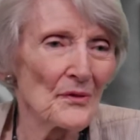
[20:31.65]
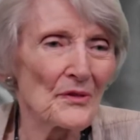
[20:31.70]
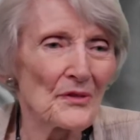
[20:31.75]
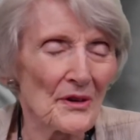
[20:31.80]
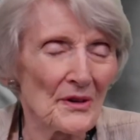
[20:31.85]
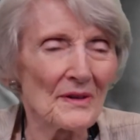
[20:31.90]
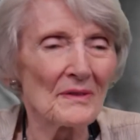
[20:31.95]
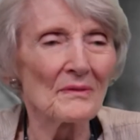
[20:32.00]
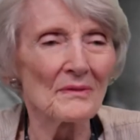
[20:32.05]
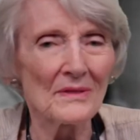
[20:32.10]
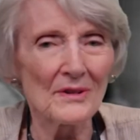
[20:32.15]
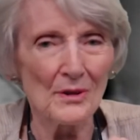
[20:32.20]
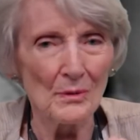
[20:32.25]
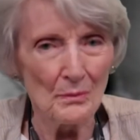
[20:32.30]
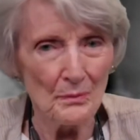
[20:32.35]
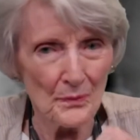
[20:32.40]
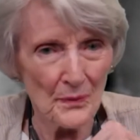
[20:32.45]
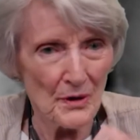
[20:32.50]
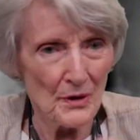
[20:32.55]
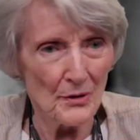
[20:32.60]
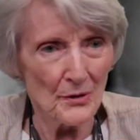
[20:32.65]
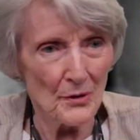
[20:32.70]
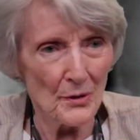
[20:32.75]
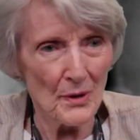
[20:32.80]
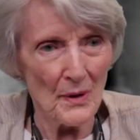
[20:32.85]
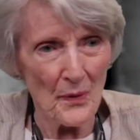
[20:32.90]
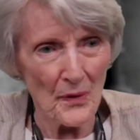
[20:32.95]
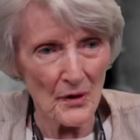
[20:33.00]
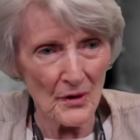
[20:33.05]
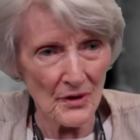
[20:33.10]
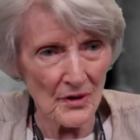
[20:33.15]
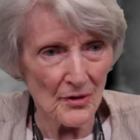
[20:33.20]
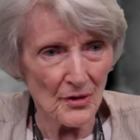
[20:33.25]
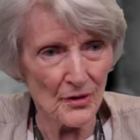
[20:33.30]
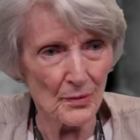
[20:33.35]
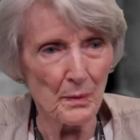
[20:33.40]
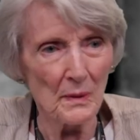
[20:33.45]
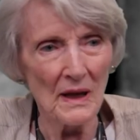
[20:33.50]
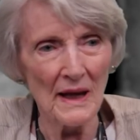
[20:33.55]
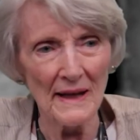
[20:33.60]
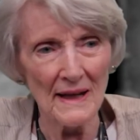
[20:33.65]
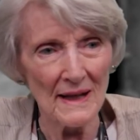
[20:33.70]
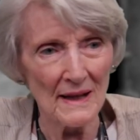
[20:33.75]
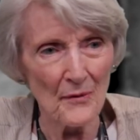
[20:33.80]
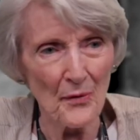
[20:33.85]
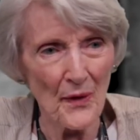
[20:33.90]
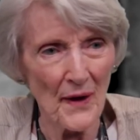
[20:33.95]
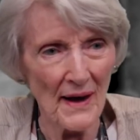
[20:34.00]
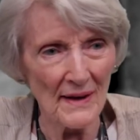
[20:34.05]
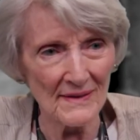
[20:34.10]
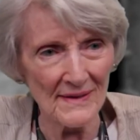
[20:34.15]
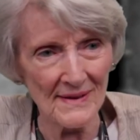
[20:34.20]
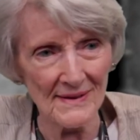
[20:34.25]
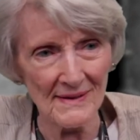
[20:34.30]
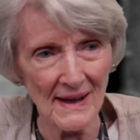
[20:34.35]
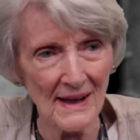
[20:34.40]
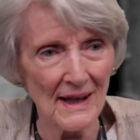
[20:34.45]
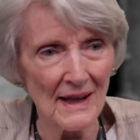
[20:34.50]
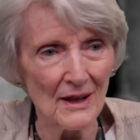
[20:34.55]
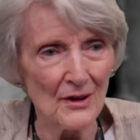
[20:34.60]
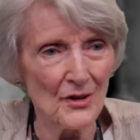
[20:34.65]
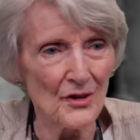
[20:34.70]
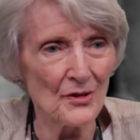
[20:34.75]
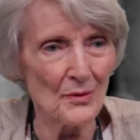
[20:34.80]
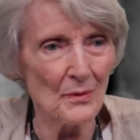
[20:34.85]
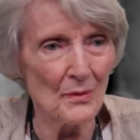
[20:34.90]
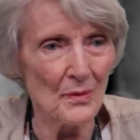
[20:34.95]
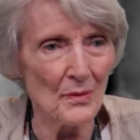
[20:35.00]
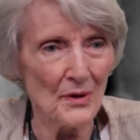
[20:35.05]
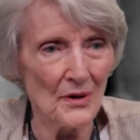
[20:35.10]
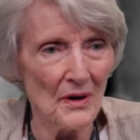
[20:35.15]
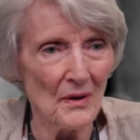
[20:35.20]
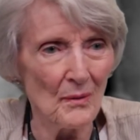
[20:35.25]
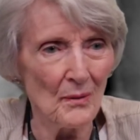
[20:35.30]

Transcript: the computer and the display at that stage were,